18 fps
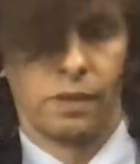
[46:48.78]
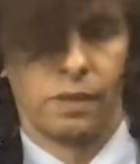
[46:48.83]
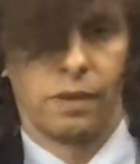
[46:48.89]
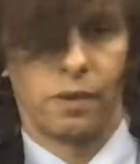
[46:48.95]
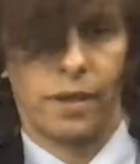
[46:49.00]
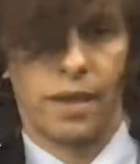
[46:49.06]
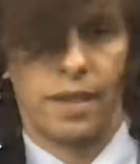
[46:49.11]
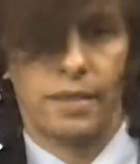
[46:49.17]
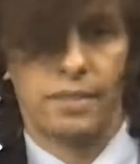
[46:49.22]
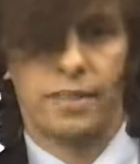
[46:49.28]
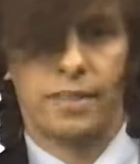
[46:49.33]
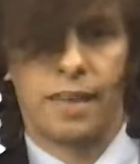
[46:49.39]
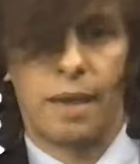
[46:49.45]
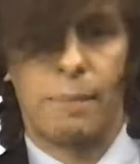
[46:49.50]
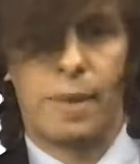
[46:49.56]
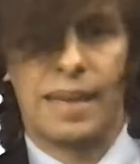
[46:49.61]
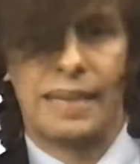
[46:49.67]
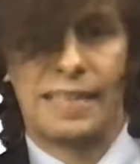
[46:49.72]
Okay, so
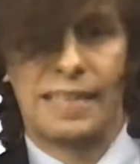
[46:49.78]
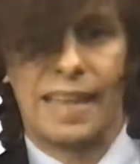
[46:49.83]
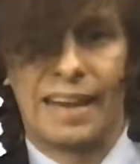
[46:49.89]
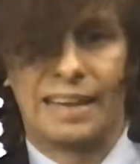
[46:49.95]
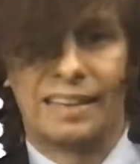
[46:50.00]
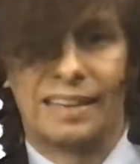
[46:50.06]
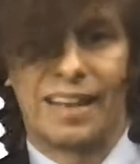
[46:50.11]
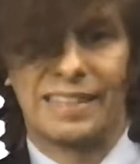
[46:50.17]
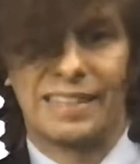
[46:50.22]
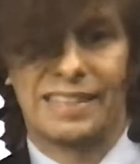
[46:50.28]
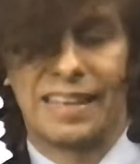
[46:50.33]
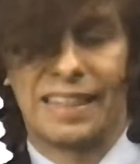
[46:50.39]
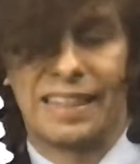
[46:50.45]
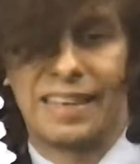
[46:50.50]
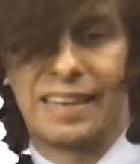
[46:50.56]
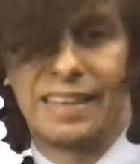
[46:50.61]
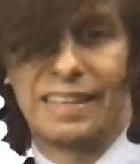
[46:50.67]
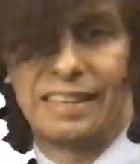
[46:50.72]
that makes analyzing
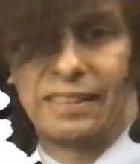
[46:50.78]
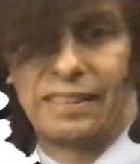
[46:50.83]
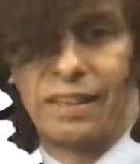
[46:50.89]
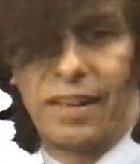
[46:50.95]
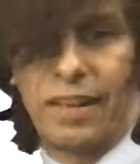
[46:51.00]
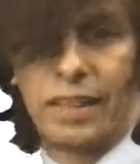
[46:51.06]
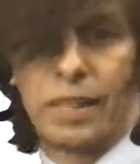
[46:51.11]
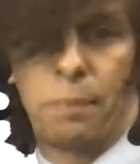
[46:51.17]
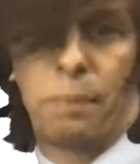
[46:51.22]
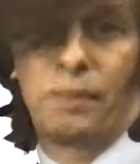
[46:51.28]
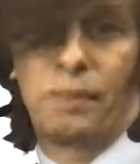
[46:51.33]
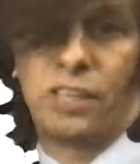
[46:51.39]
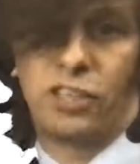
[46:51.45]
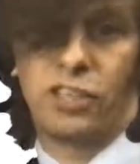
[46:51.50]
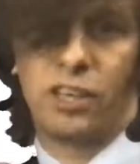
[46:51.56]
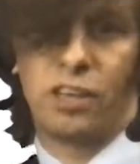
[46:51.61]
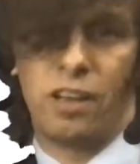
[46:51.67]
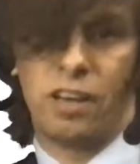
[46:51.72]
things like the
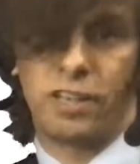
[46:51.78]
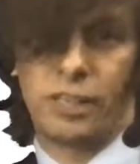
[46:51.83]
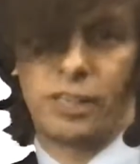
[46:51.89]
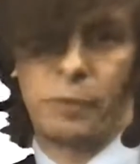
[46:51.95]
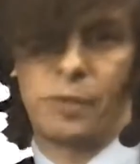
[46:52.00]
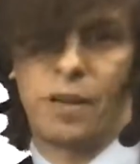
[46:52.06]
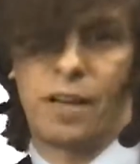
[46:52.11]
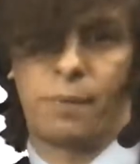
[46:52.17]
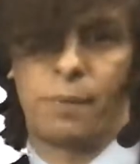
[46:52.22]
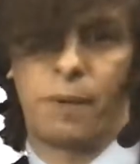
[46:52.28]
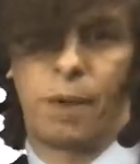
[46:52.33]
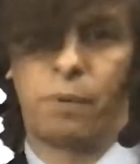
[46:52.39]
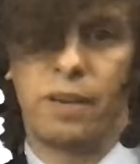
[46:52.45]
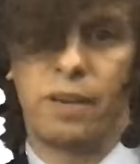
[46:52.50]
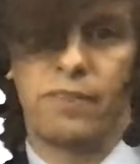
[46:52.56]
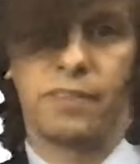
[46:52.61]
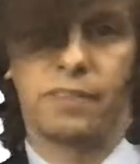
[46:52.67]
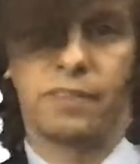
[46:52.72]
position octa we talked about
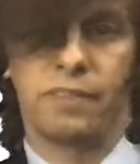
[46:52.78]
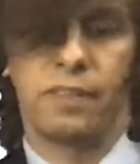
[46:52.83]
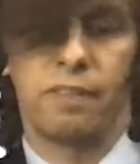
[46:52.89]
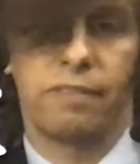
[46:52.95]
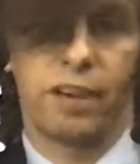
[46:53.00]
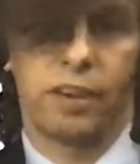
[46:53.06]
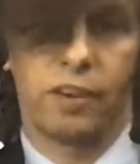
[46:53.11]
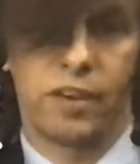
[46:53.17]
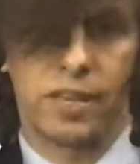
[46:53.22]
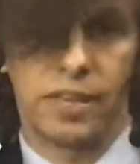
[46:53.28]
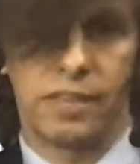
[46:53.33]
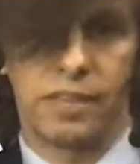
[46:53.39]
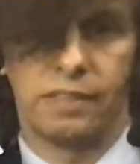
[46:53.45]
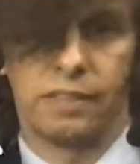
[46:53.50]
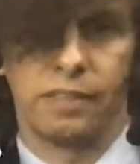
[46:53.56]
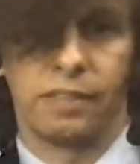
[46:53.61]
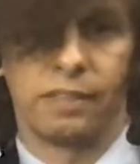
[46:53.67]
previously very easy.